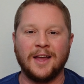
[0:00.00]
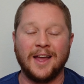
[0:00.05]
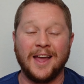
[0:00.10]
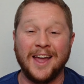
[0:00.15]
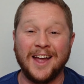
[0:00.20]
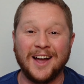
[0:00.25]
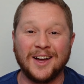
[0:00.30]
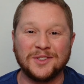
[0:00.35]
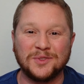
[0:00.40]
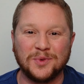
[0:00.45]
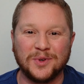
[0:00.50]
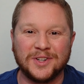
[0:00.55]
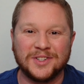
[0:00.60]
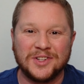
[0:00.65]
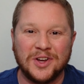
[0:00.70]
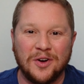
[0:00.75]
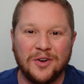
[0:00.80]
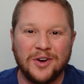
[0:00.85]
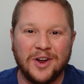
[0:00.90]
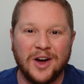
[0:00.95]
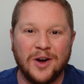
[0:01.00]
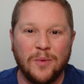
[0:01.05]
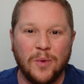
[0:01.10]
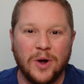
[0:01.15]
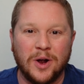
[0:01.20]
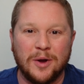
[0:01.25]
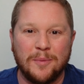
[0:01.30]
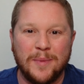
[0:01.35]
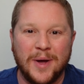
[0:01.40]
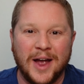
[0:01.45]
Hey guys, what is going on?
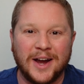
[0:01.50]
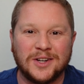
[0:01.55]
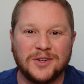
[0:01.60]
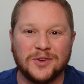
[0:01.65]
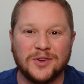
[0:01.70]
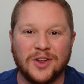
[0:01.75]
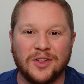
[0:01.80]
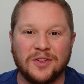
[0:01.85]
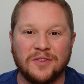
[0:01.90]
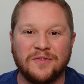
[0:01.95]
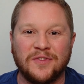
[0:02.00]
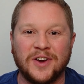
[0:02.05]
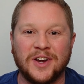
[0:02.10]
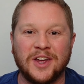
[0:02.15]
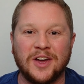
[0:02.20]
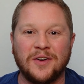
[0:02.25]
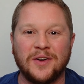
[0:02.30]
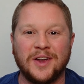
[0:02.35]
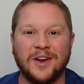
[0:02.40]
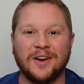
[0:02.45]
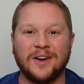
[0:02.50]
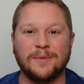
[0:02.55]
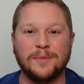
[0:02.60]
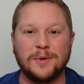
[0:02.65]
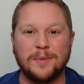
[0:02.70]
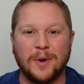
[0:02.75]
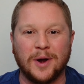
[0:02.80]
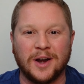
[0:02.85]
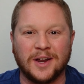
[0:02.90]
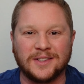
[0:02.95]
Welcome back to another video here at
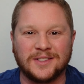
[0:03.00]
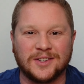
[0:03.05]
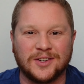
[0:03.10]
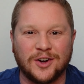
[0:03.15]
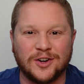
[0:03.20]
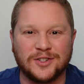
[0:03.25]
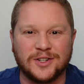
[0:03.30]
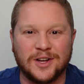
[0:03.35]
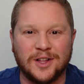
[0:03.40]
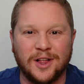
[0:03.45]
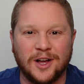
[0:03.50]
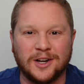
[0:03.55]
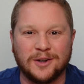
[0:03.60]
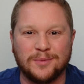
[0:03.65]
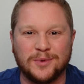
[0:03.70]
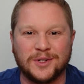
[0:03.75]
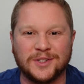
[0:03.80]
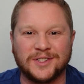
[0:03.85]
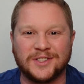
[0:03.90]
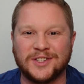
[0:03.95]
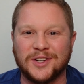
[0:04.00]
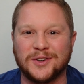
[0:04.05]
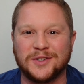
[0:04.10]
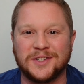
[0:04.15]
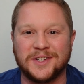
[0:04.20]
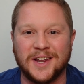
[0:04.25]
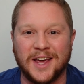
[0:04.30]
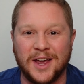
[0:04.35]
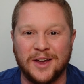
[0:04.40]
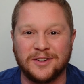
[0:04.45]
Empty Paradise's Cars and Collectibles. So
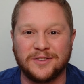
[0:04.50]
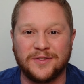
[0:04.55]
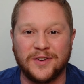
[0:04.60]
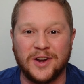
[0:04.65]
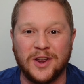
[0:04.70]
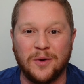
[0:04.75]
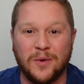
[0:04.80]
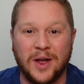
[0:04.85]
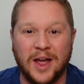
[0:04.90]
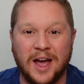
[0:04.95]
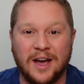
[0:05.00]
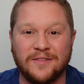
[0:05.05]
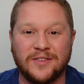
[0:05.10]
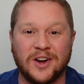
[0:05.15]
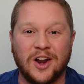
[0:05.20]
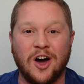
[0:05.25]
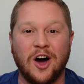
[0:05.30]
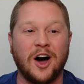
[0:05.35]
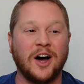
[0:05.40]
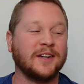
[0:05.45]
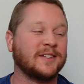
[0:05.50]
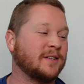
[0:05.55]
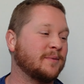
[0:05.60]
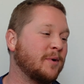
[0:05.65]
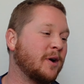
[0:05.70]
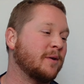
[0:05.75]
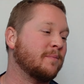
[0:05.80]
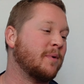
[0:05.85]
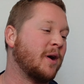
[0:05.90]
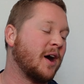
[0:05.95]
today's video we have an awesome
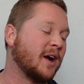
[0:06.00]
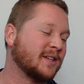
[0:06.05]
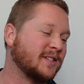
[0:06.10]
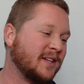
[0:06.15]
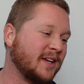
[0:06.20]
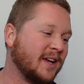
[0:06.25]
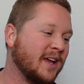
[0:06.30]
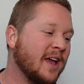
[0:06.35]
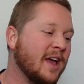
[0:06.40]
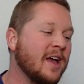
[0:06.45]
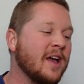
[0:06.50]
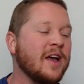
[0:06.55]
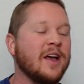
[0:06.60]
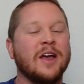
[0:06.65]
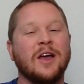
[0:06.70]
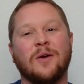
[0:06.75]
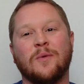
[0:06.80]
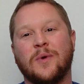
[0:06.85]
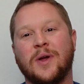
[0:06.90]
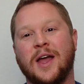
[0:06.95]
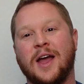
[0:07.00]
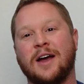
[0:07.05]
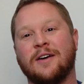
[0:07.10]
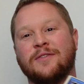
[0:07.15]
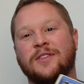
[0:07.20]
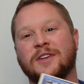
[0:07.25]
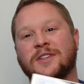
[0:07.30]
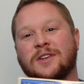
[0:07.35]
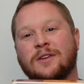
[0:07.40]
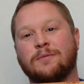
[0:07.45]
unboxing. We
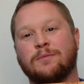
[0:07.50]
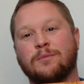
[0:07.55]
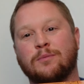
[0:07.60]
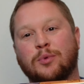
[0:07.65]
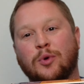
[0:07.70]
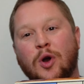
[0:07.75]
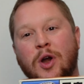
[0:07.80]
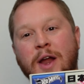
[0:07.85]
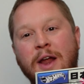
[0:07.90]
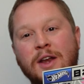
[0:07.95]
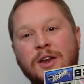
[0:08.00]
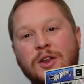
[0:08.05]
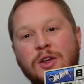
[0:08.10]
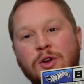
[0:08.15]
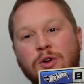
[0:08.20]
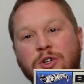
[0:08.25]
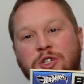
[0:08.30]
have this brand new